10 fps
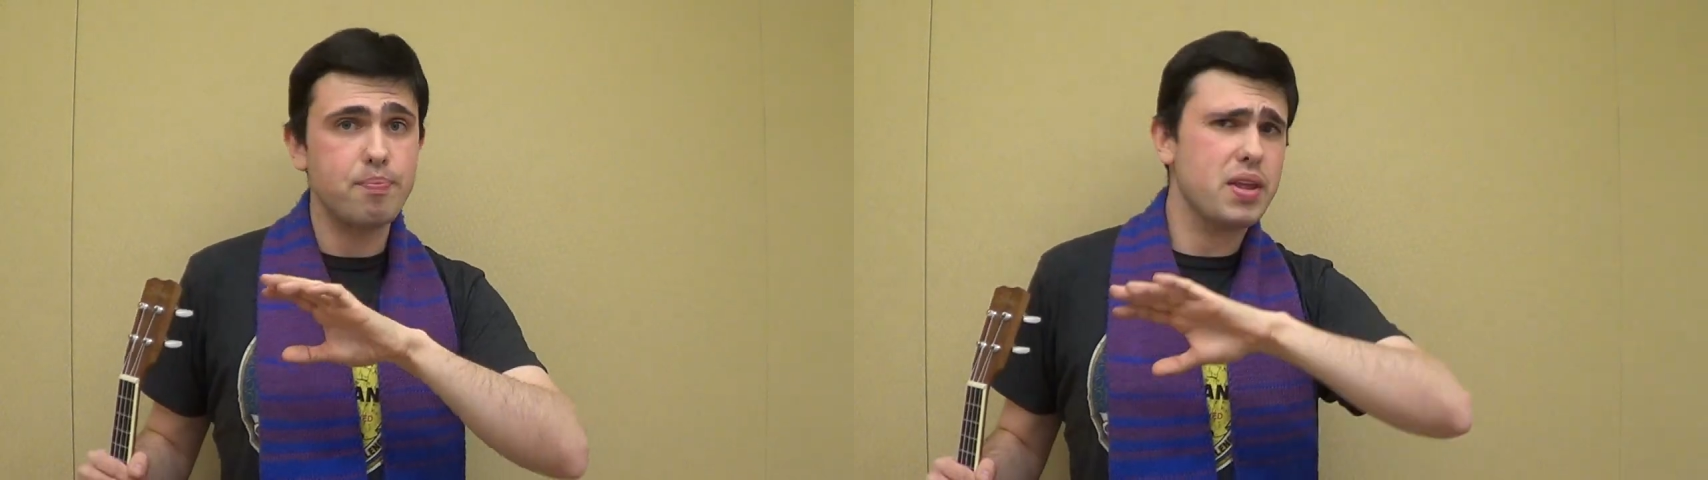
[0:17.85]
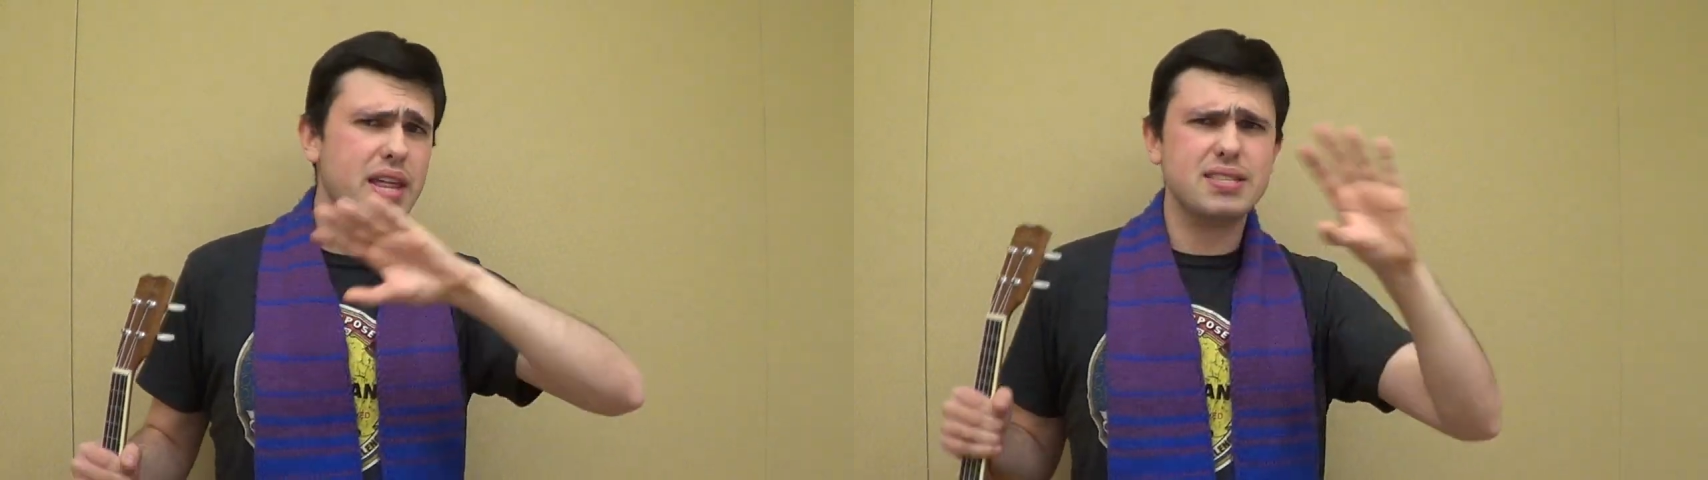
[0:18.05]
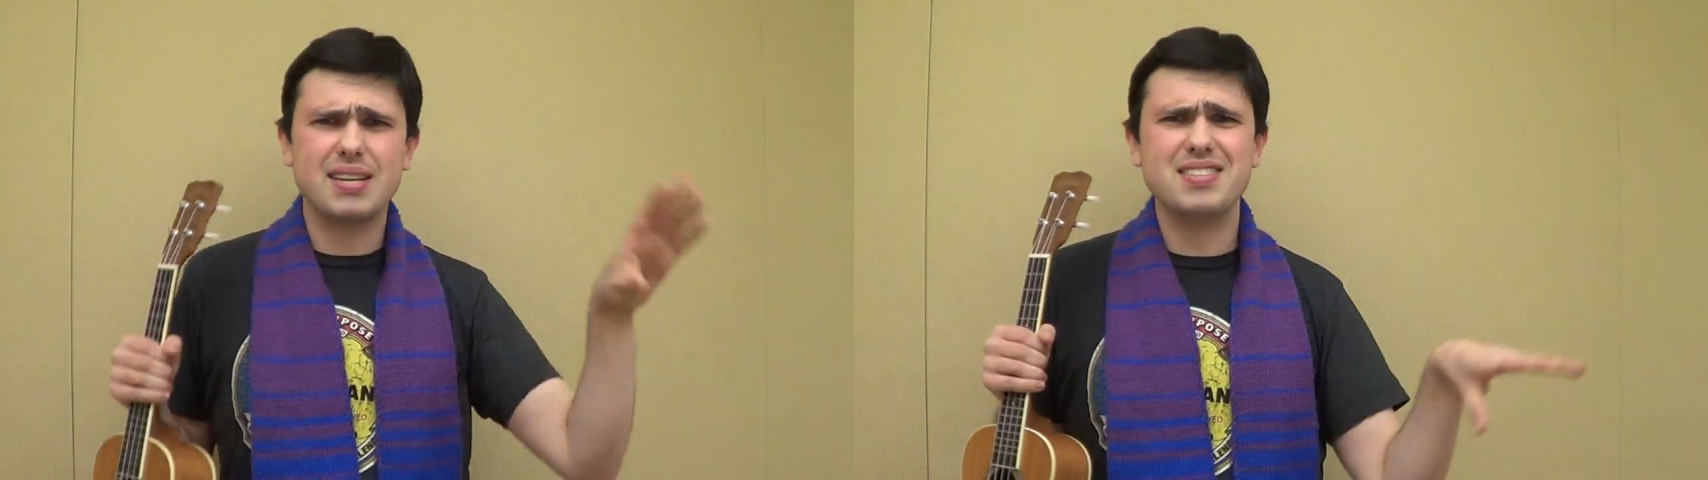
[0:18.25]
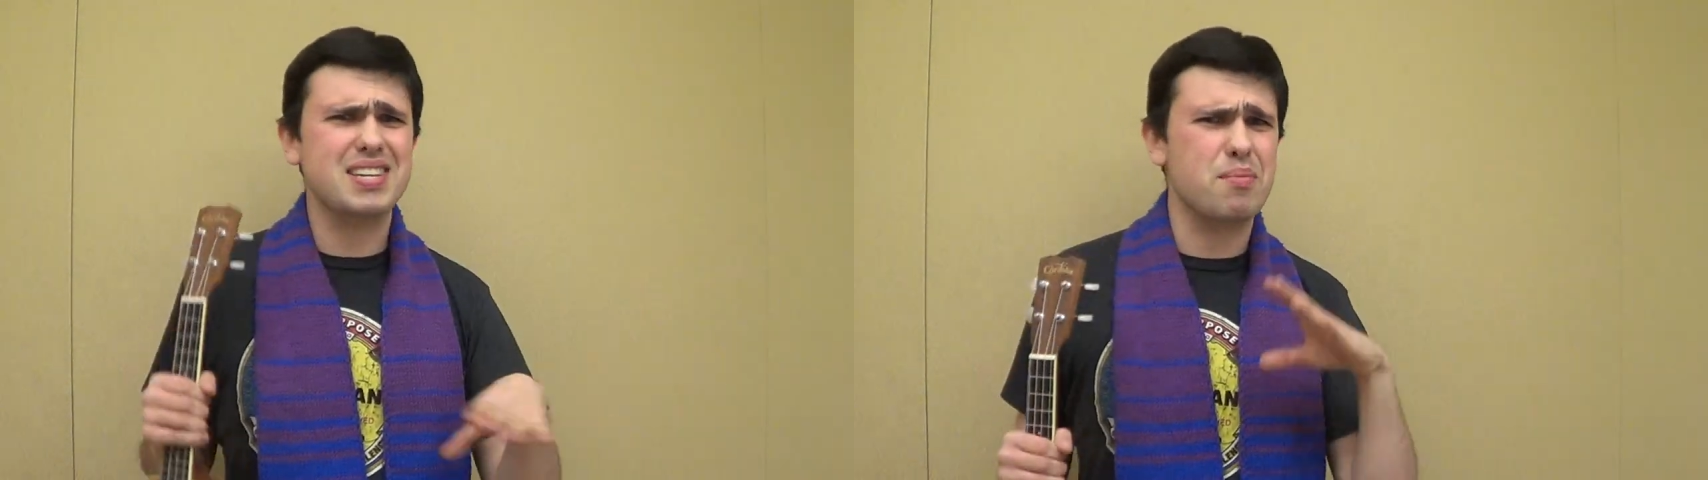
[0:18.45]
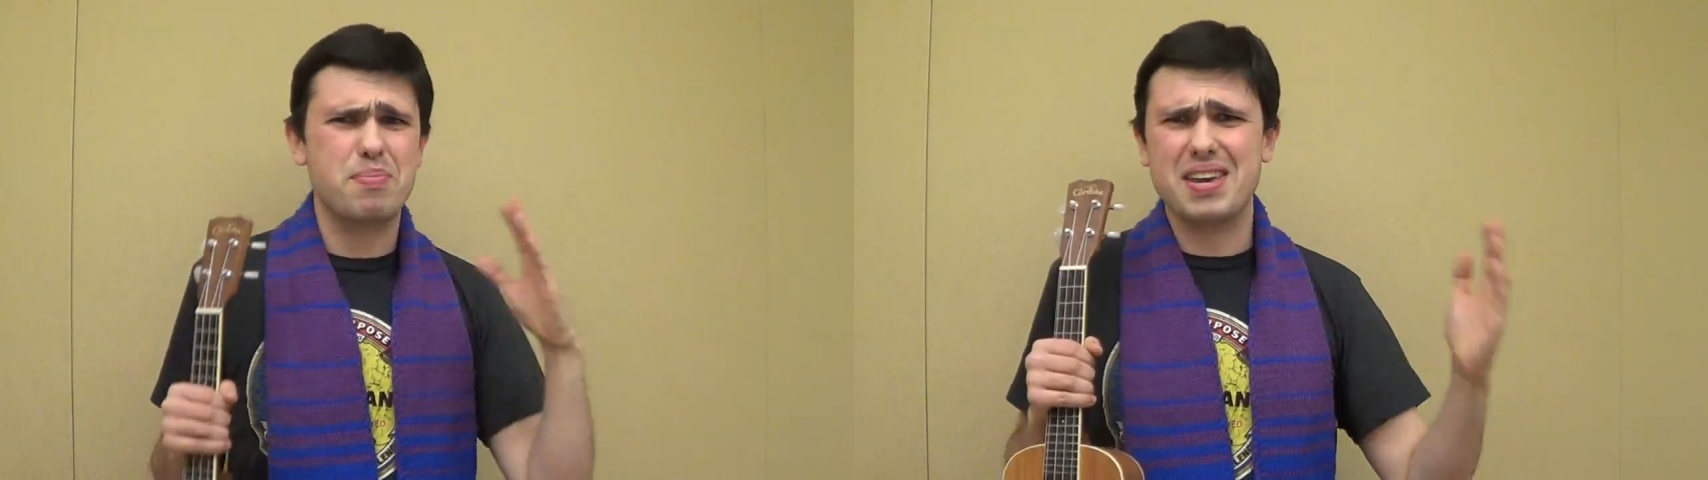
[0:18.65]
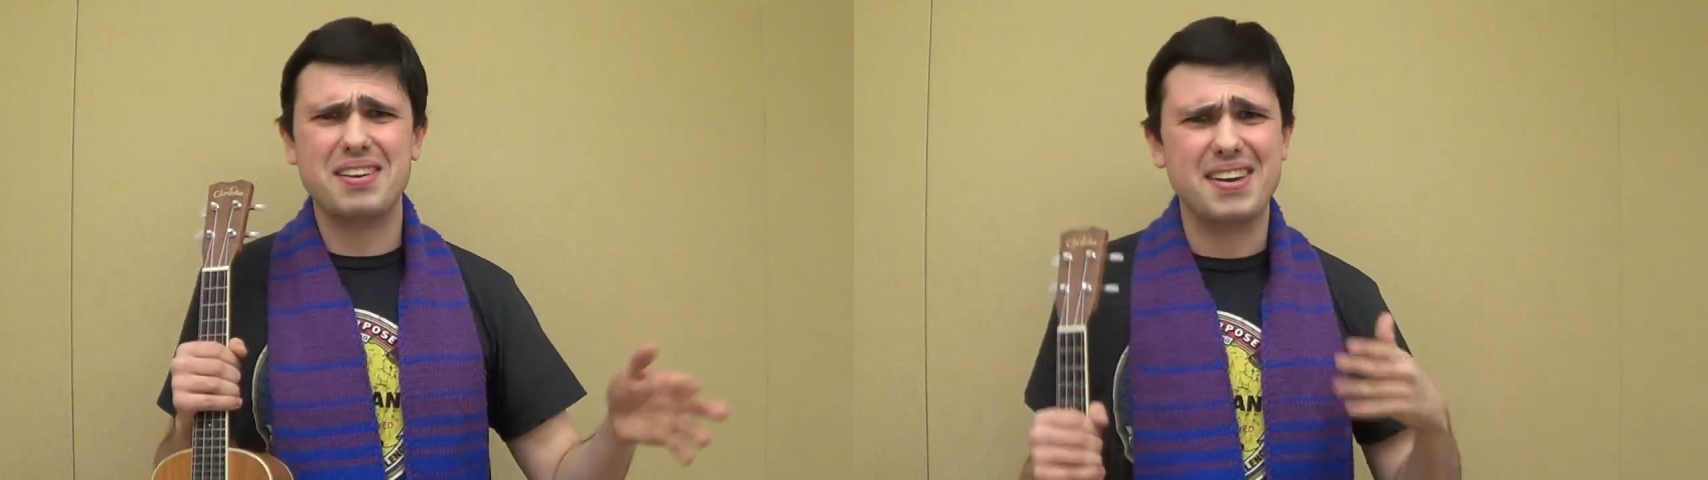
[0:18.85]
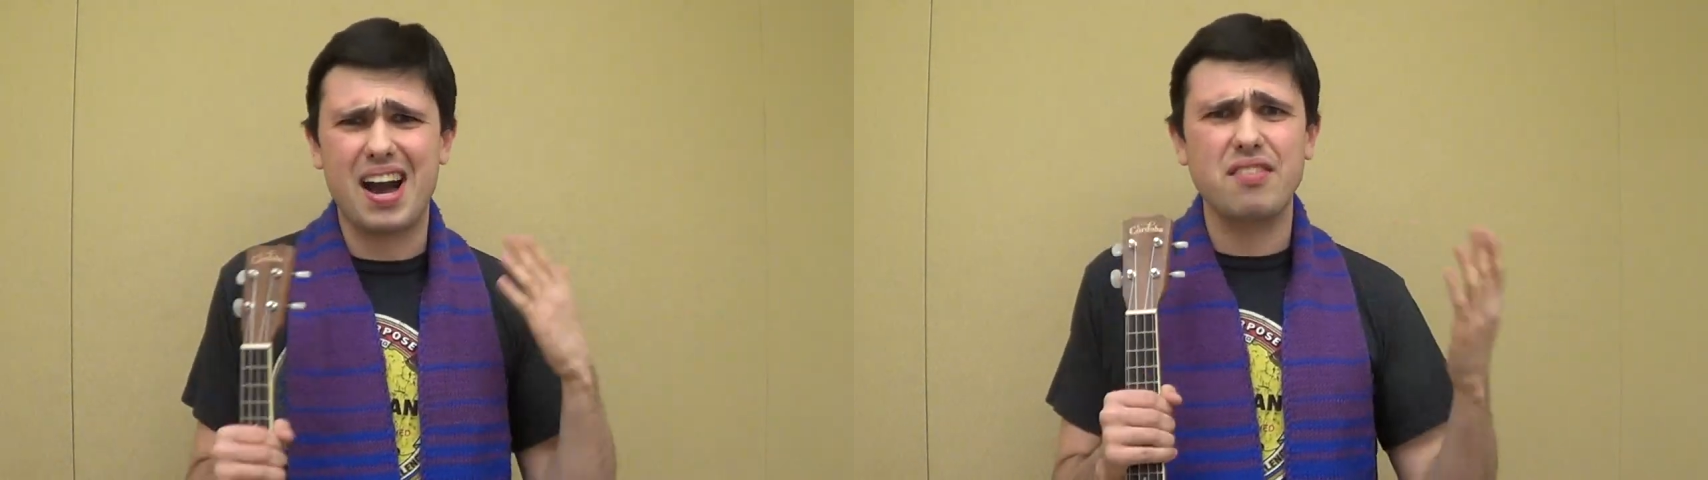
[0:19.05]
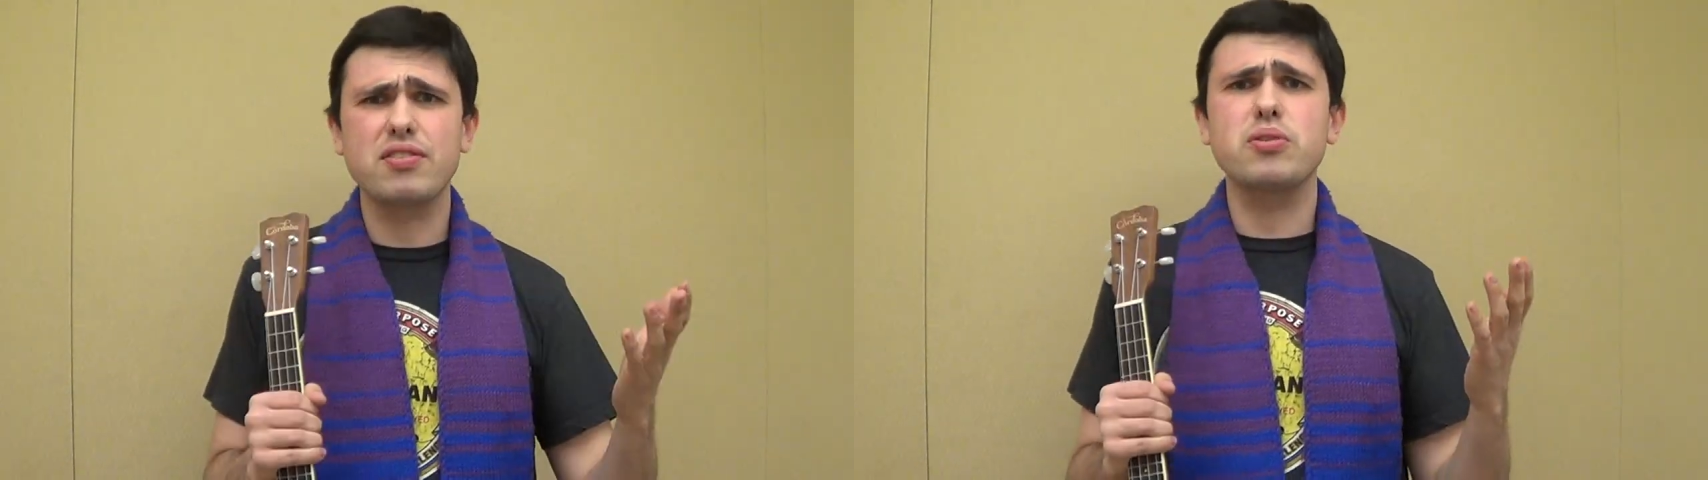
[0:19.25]
Now that sounds like a big
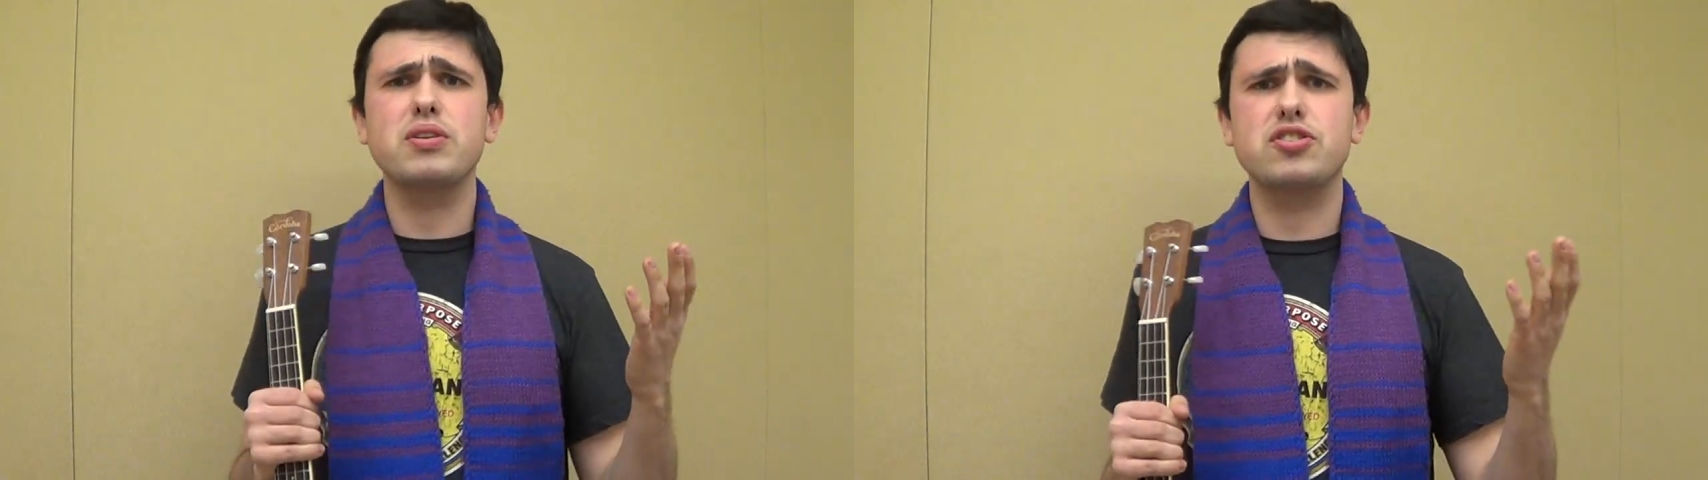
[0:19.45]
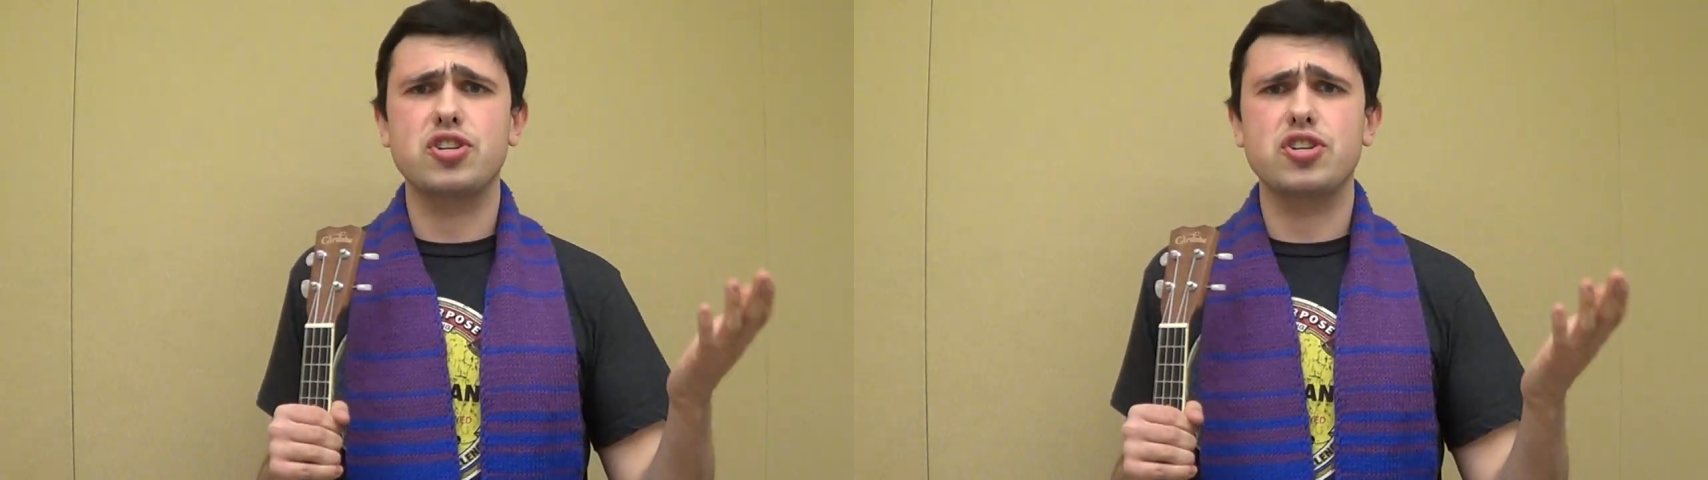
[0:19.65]
convoluted